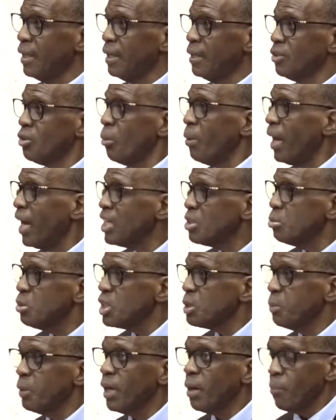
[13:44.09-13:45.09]
So whereas we
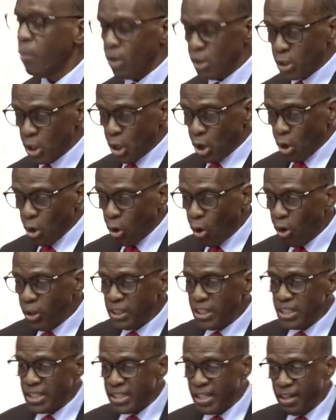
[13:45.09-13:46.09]
speak about all
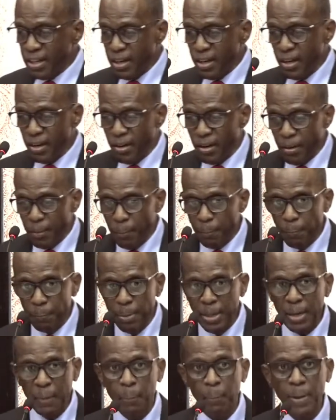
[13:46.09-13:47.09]
these
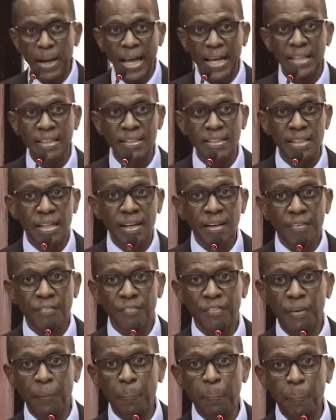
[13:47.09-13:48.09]
big plans
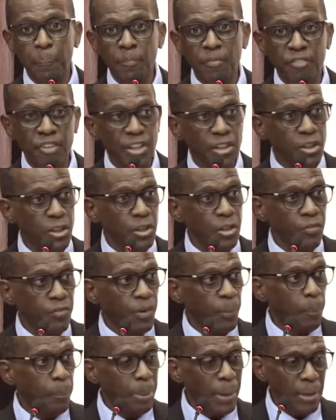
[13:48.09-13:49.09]
for
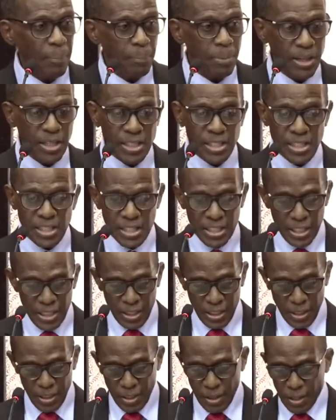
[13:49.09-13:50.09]
papers,
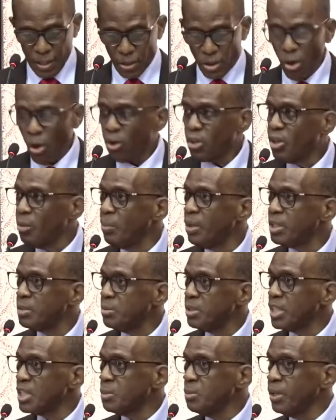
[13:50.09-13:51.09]
documents,
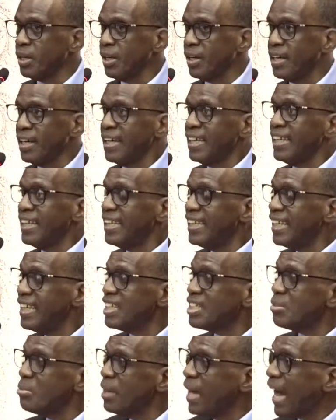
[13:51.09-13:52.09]
Mr. Speaker,
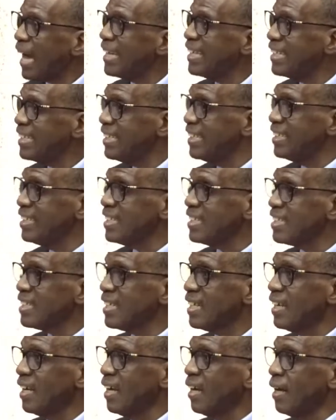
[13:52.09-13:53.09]
these realities
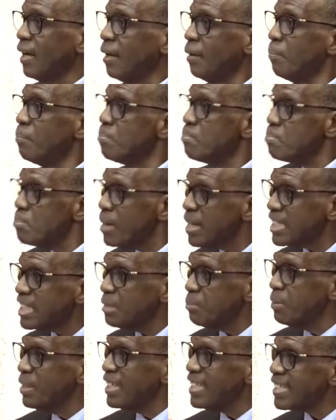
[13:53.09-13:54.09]

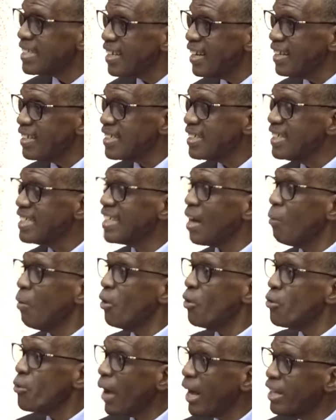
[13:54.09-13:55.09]
must be discussed. It's
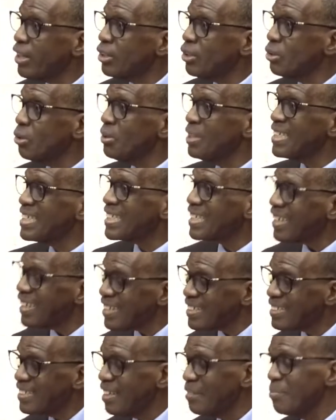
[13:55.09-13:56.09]
our right to
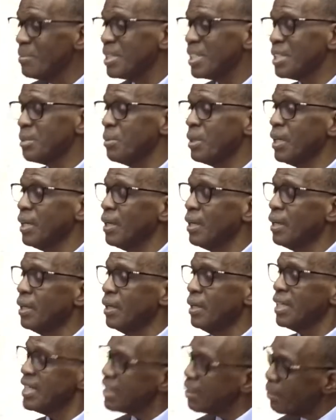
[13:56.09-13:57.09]
discuss them, Mr. Speaker.
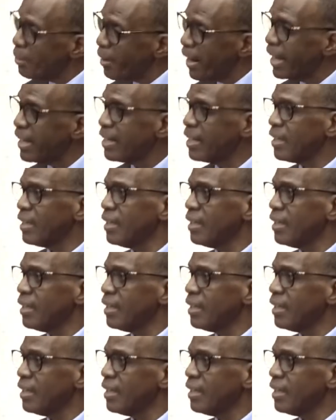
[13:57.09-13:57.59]
It's our right.